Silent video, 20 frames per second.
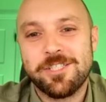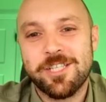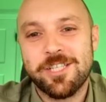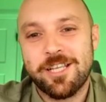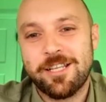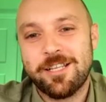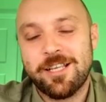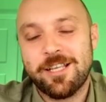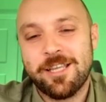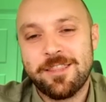it,
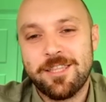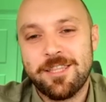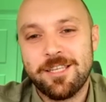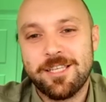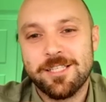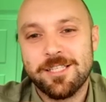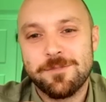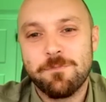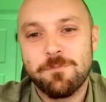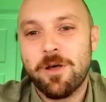I think it's
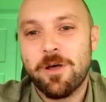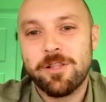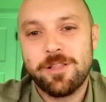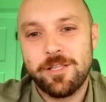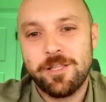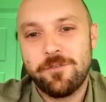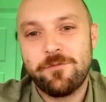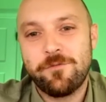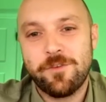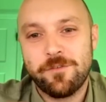monthly
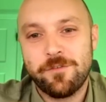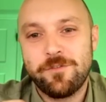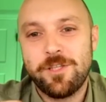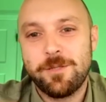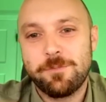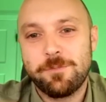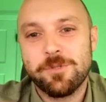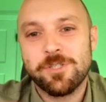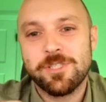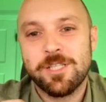fifty
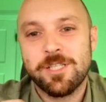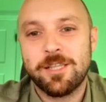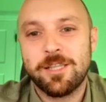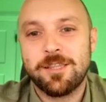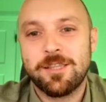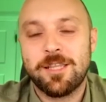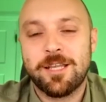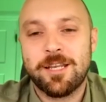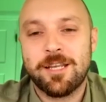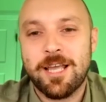percent that
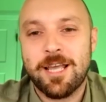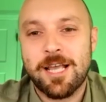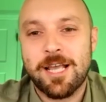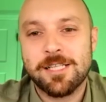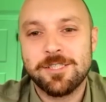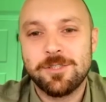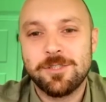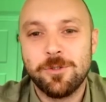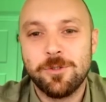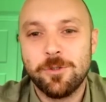it has
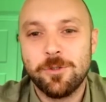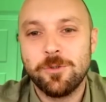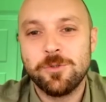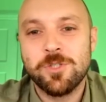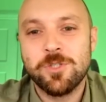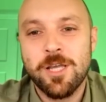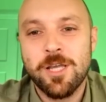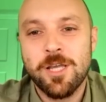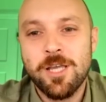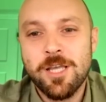to lose.
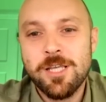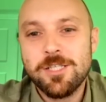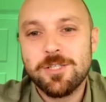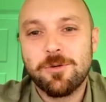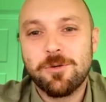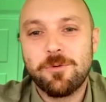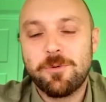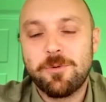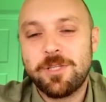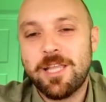So
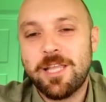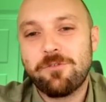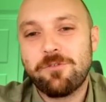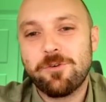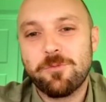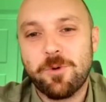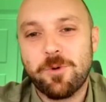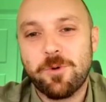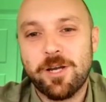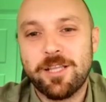we never
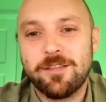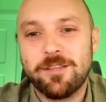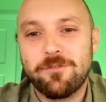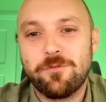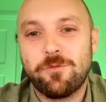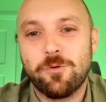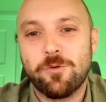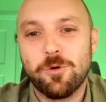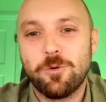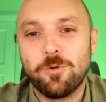went
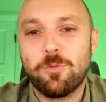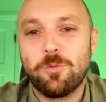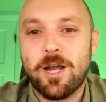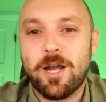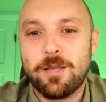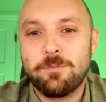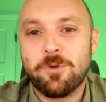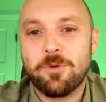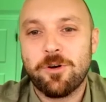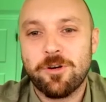full
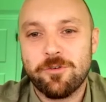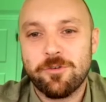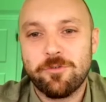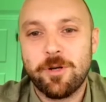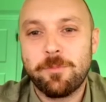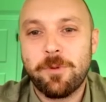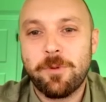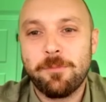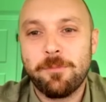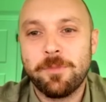Weimar
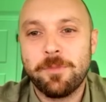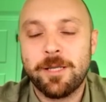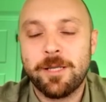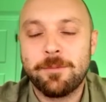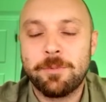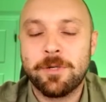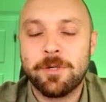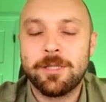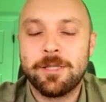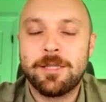Republic.
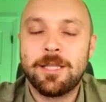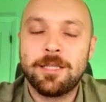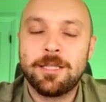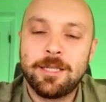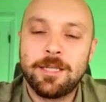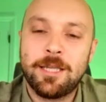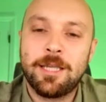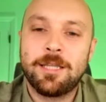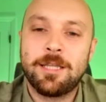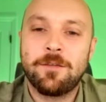But then
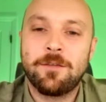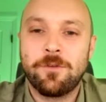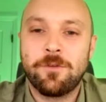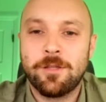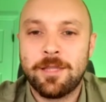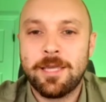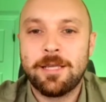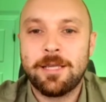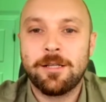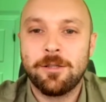again, if you
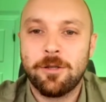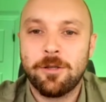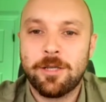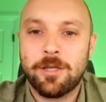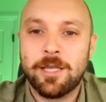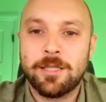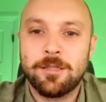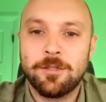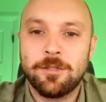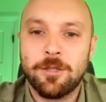take a look at
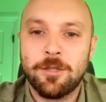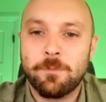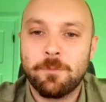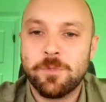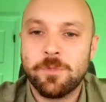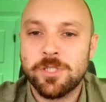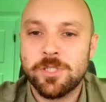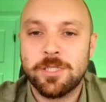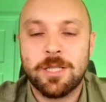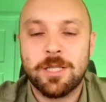the numbers,
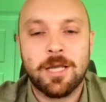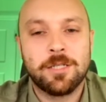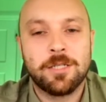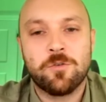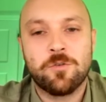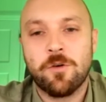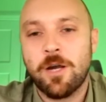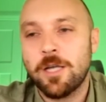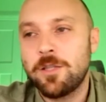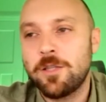and I
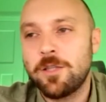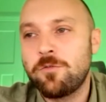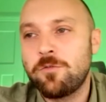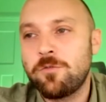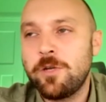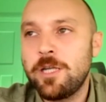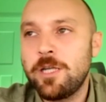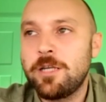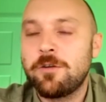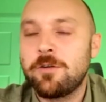try to
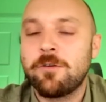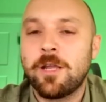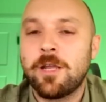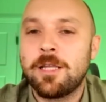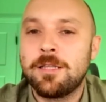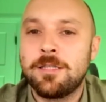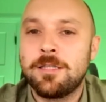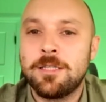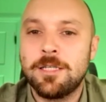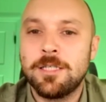recreate
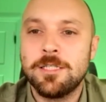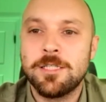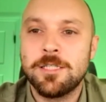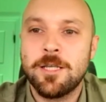these